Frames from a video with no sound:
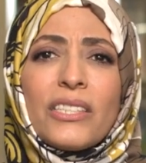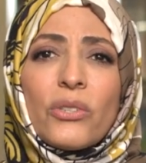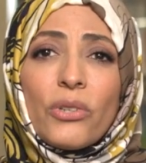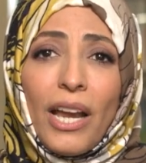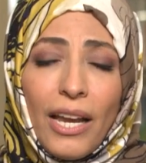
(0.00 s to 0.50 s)

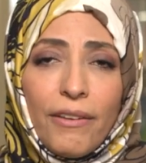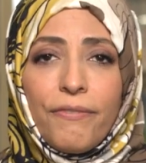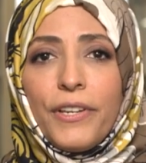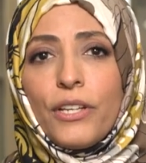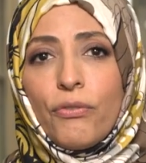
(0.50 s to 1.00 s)

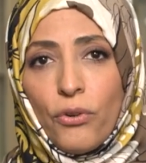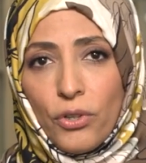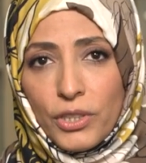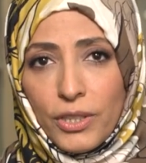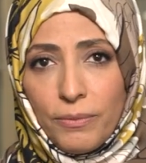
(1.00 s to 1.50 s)
driving
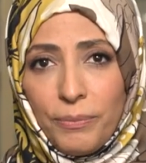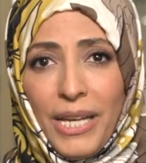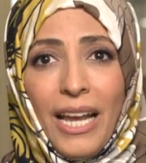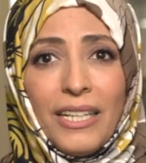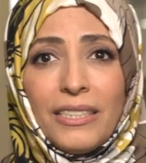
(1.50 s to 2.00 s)
force
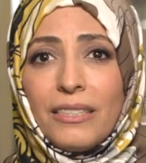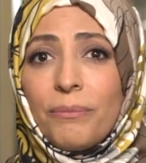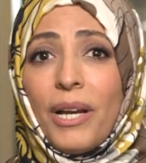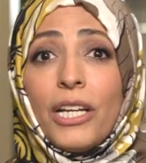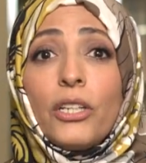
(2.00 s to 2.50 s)
behind
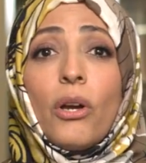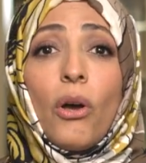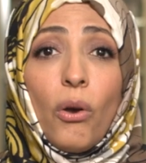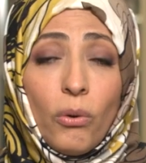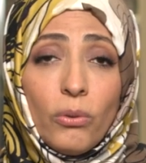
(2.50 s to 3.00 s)
my
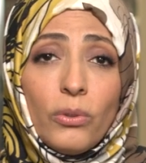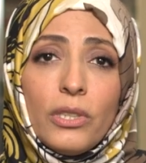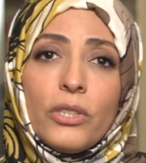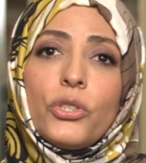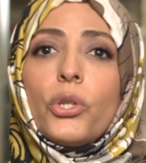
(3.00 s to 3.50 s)
own
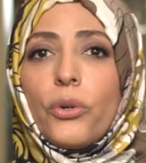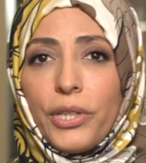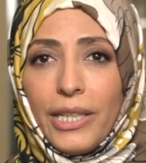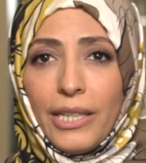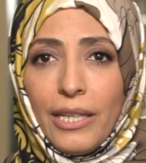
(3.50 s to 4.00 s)
journey,